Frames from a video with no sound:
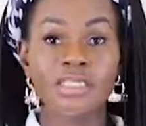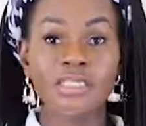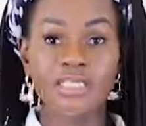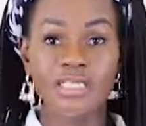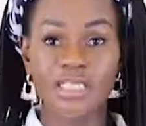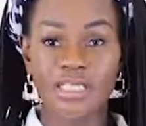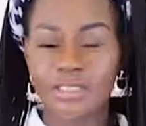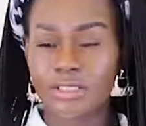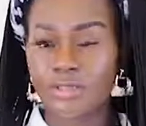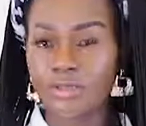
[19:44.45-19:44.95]

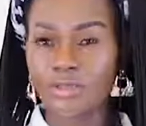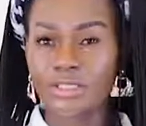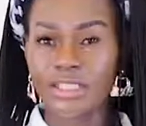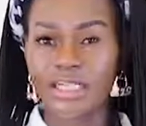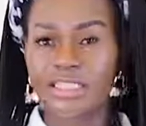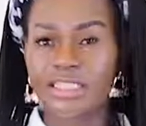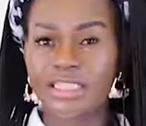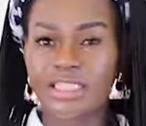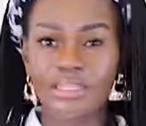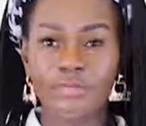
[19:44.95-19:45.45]
Just so
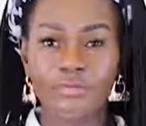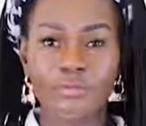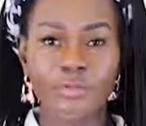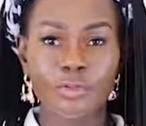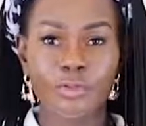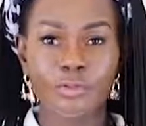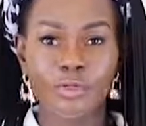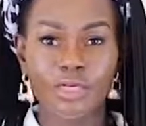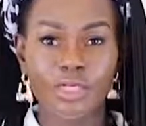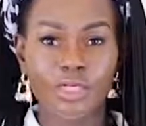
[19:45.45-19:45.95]
that if
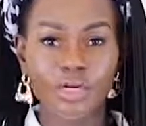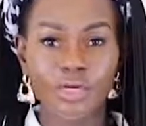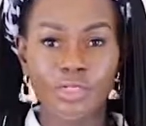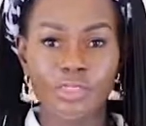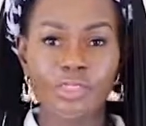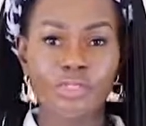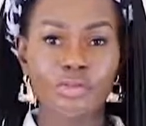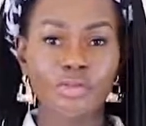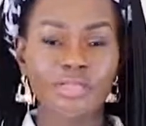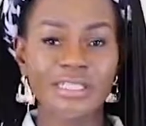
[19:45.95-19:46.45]
you are
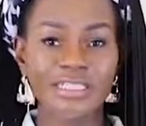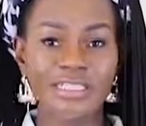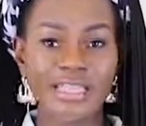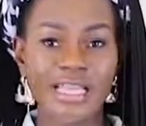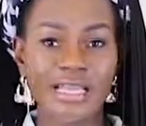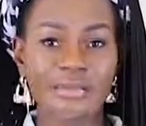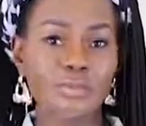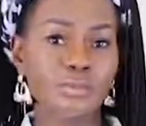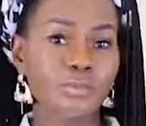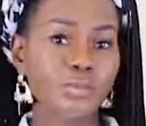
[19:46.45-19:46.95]
not so
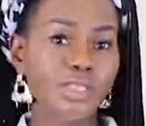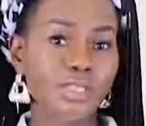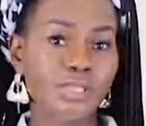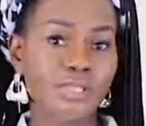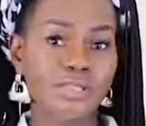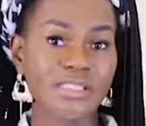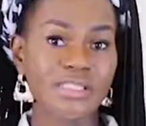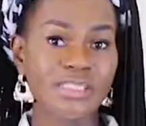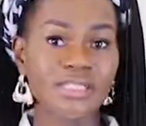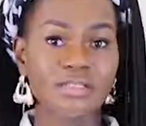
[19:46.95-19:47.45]
adept with
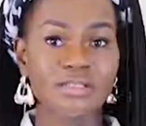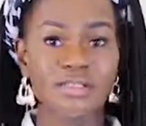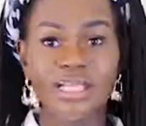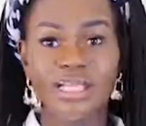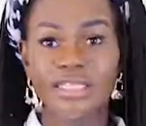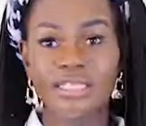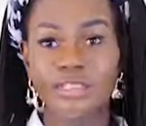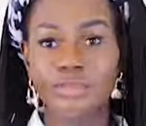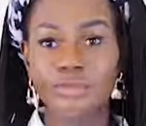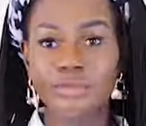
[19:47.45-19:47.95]
your skill
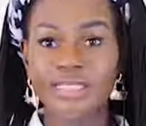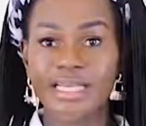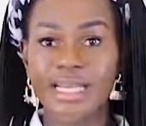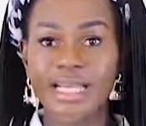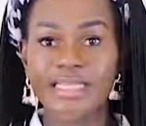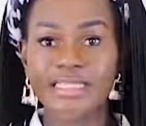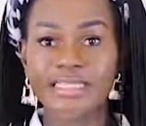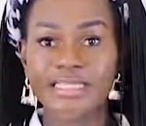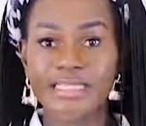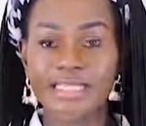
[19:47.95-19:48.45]
and you would
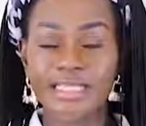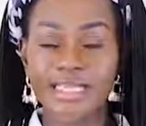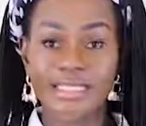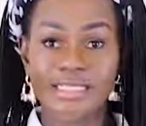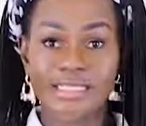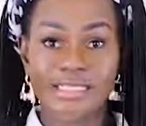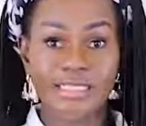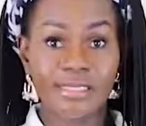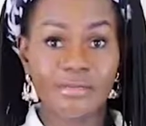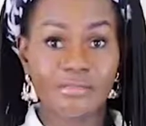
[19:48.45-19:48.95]
like to
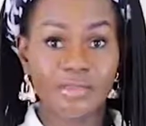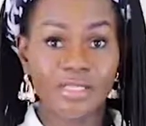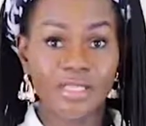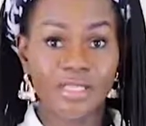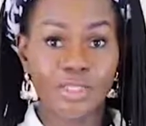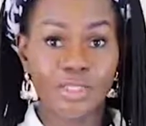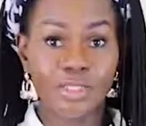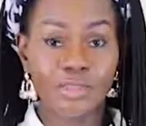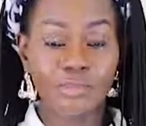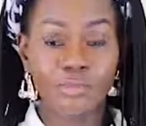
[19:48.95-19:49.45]
learn
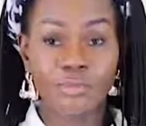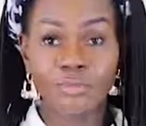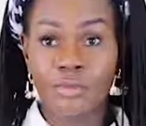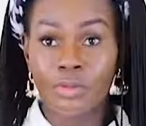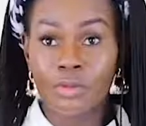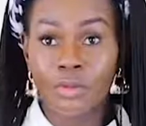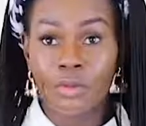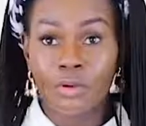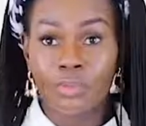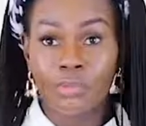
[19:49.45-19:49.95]
something new,
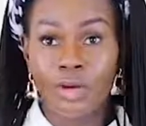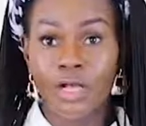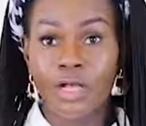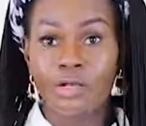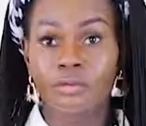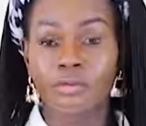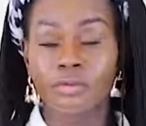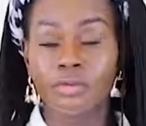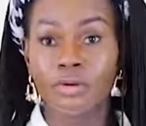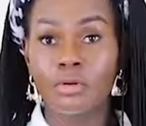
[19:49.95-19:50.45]

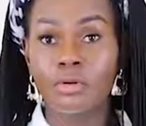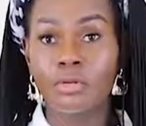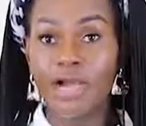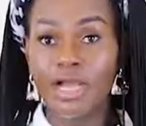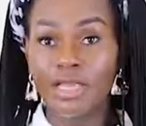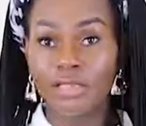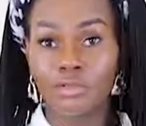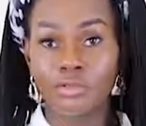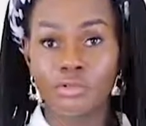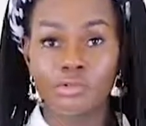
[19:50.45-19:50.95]
well,
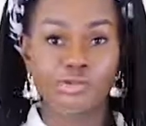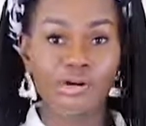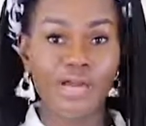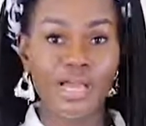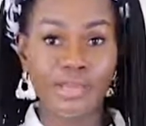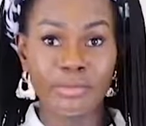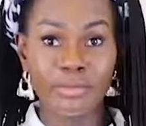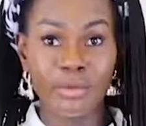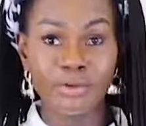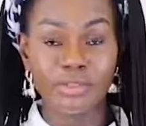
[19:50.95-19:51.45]
why not try
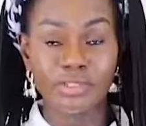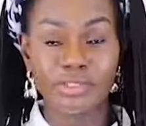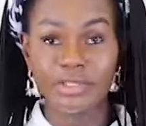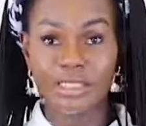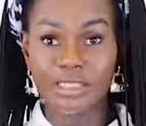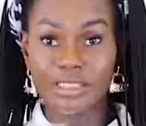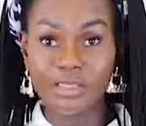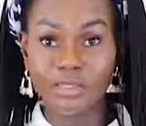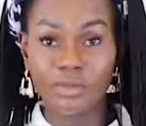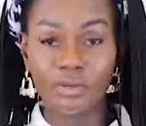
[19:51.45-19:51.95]
a box
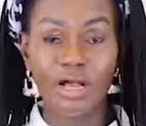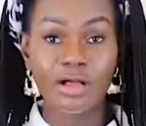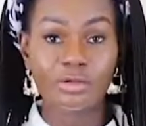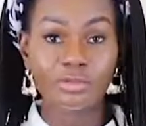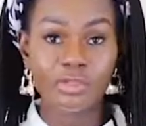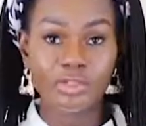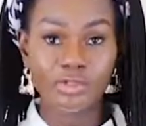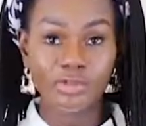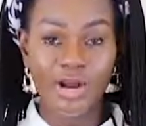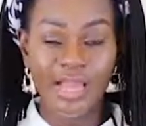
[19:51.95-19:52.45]
mix? So I'll
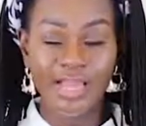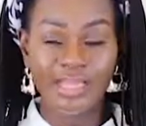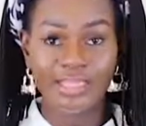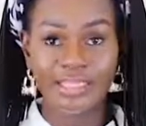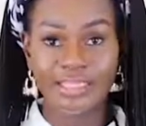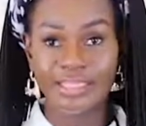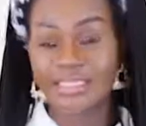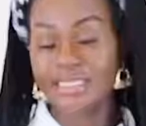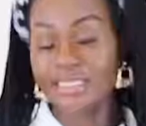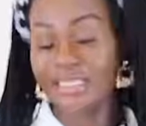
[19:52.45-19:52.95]
be
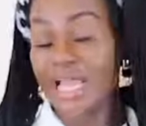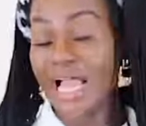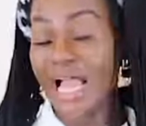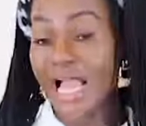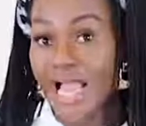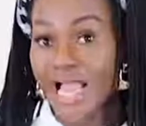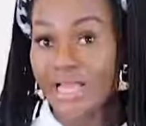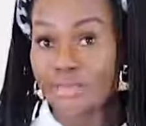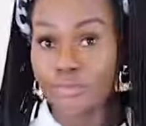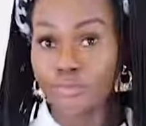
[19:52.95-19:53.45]
trying this
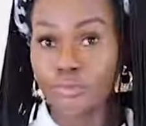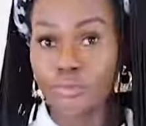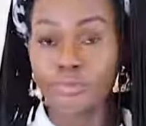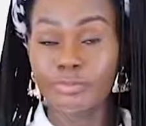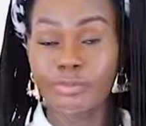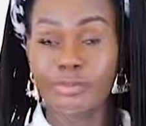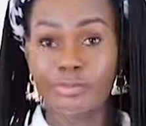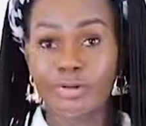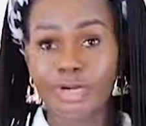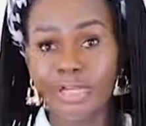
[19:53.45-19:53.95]
and would
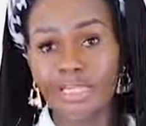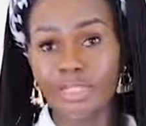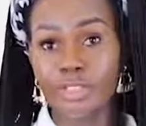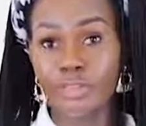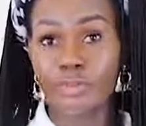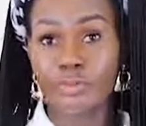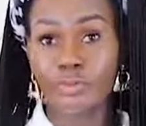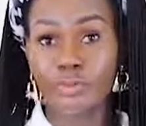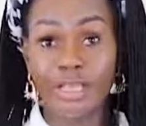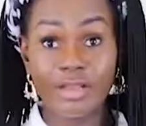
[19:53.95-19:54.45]
be bringing
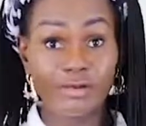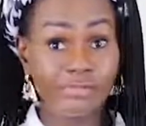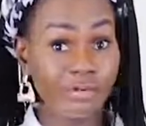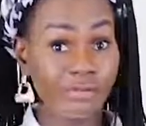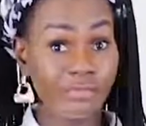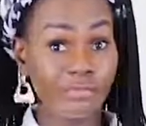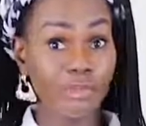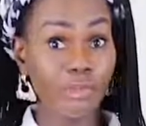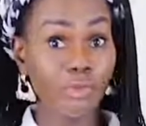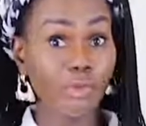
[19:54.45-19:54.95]
you a
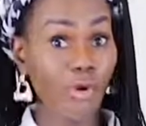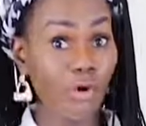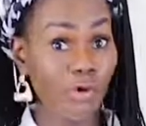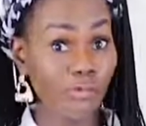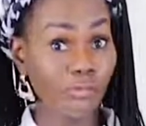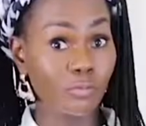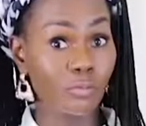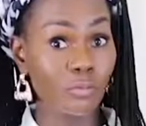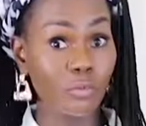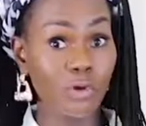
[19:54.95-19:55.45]
review
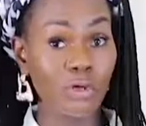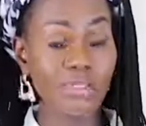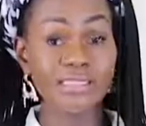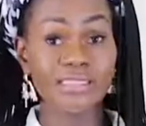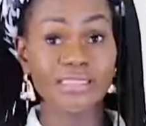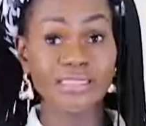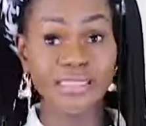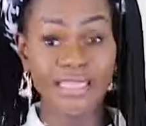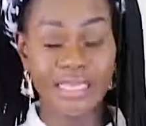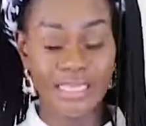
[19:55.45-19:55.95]
of what
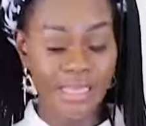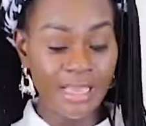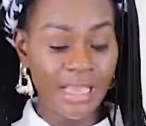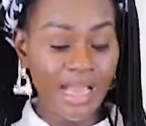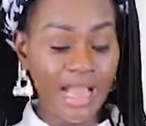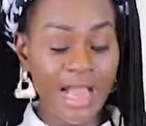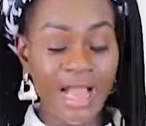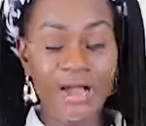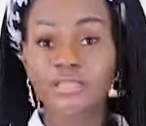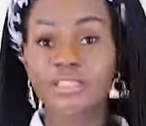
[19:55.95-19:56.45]
the
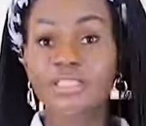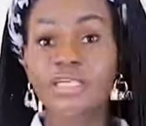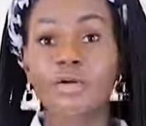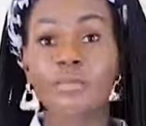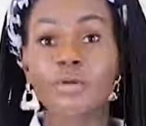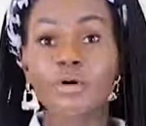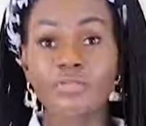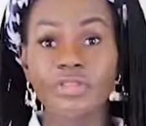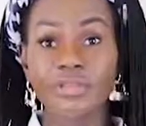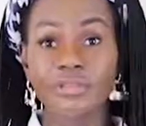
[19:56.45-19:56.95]

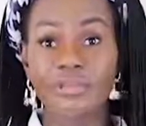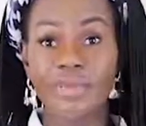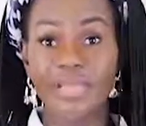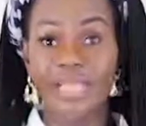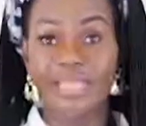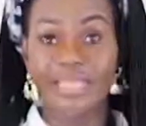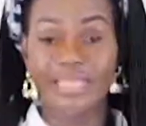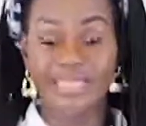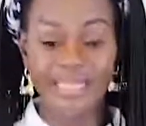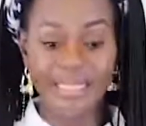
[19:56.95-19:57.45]
outcome of the
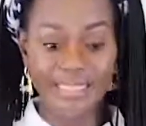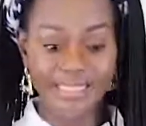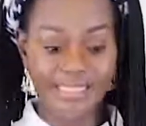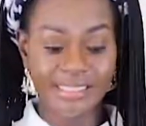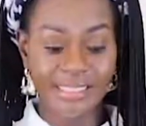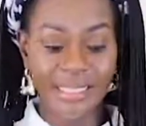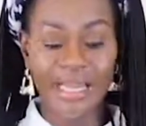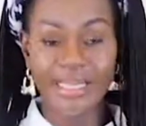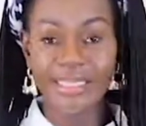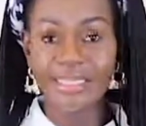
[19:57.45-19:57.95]
bake is
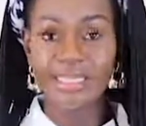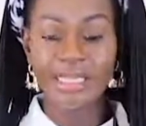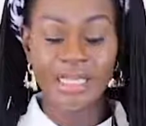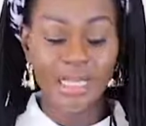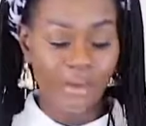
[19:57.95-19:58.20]
like.